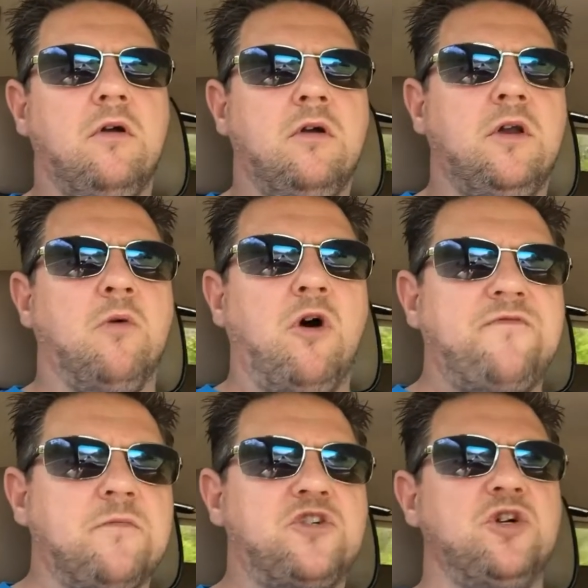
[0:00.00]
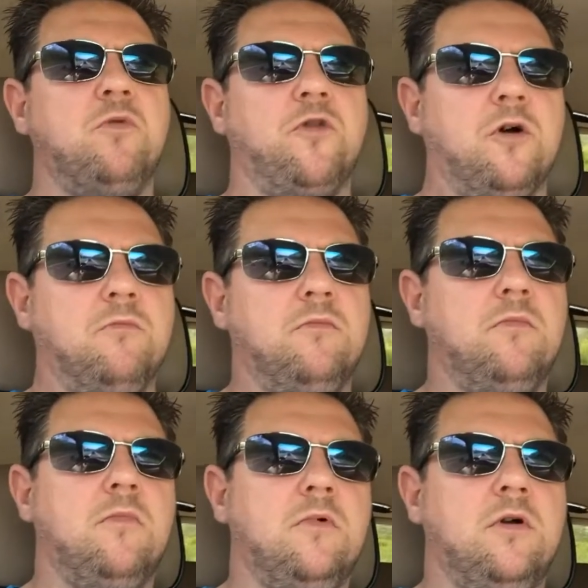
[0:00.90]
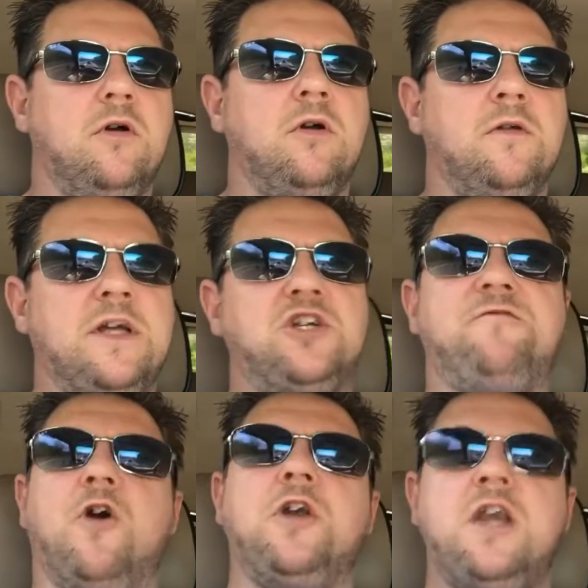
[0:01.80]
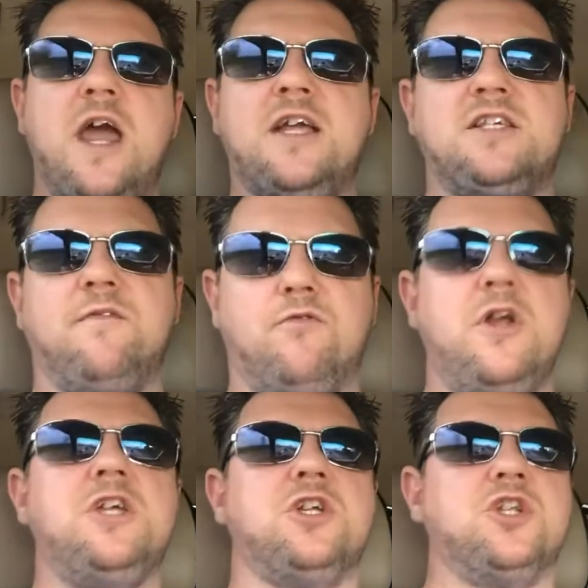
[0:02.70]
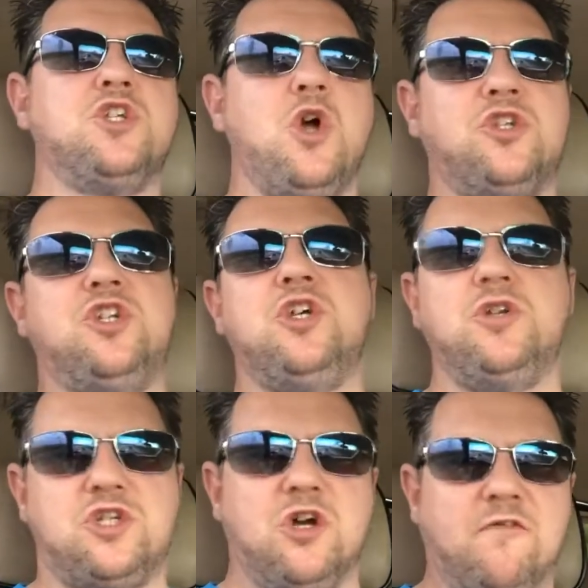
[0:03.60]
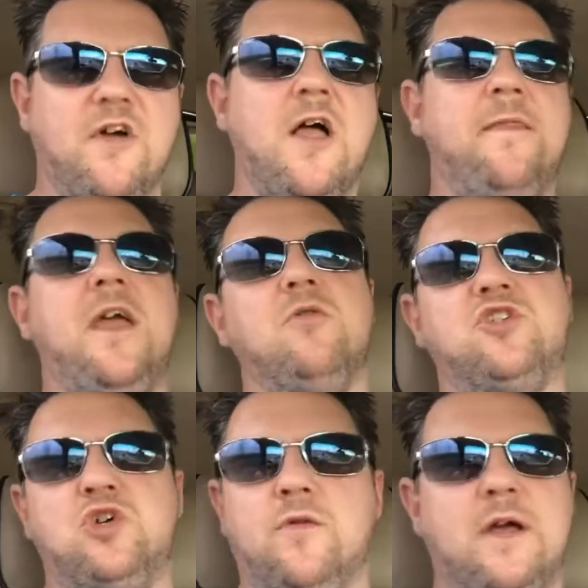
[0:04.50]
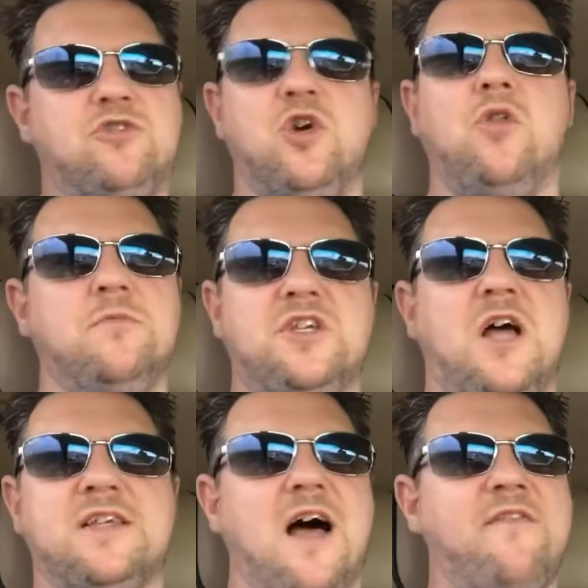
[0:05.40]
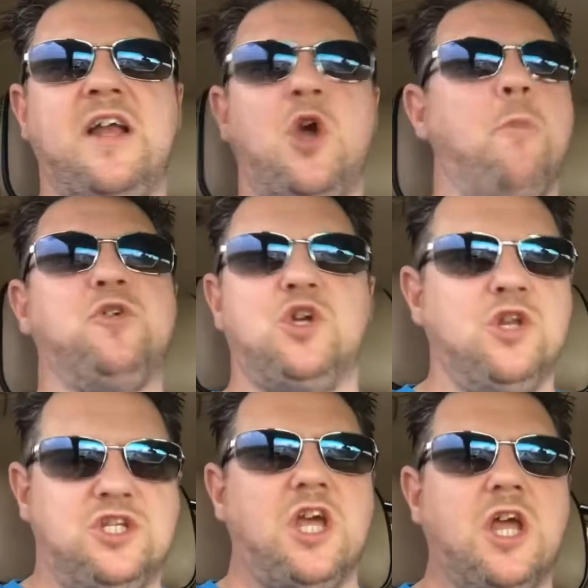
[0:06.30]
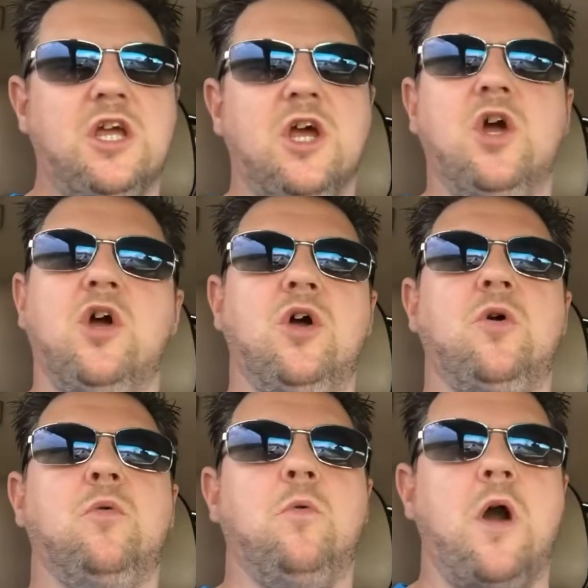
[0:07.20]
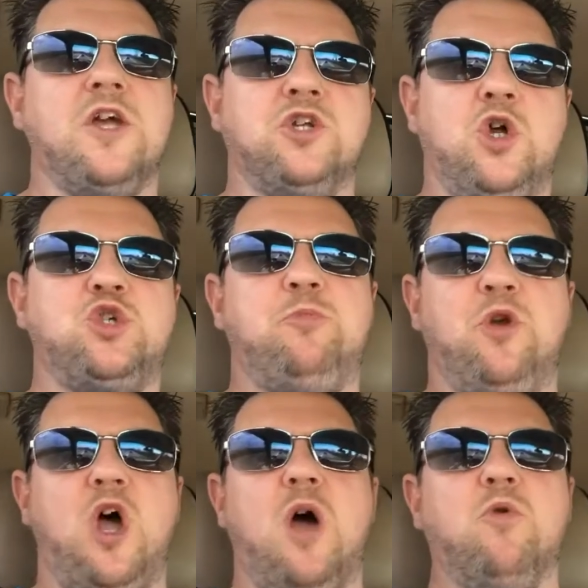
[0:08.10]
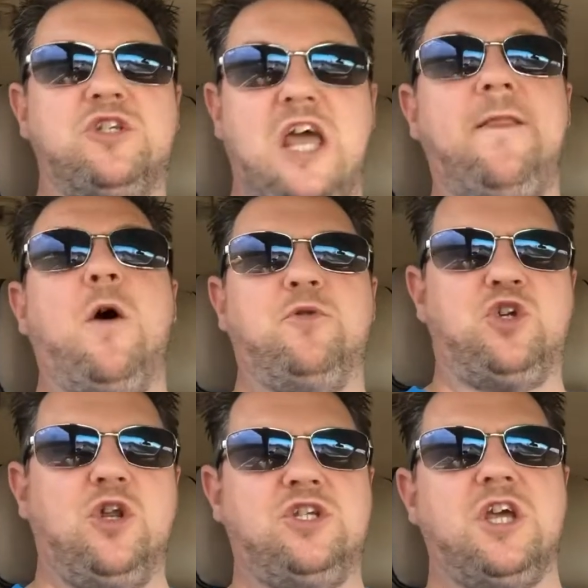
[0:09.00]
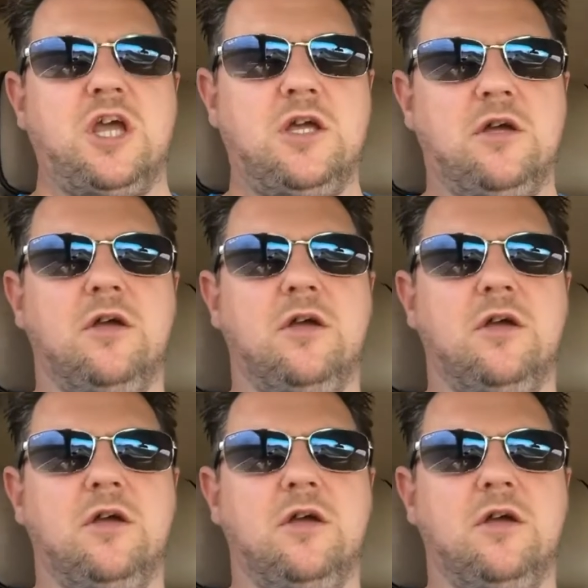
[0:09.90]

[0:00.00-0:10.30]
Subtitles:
You know, what if I'm stuck with them? They just find negative reasons not to do stuff. They'll talk themselves out of any opportunity, whereas an entrepreneur will take the opportunity